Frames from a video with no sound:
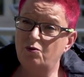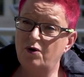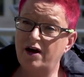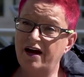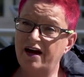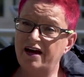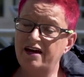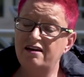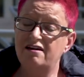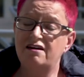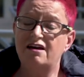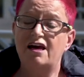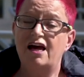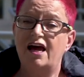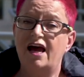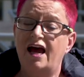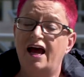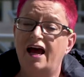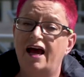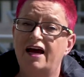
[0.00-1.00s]
way,
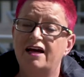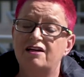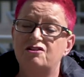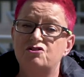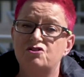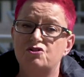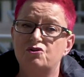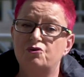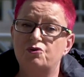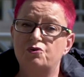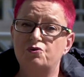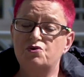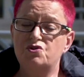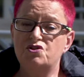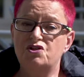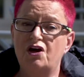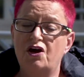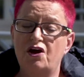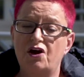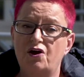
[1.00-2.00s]
and
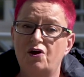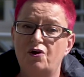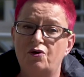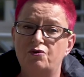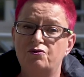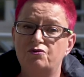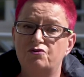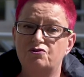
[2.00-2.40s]
also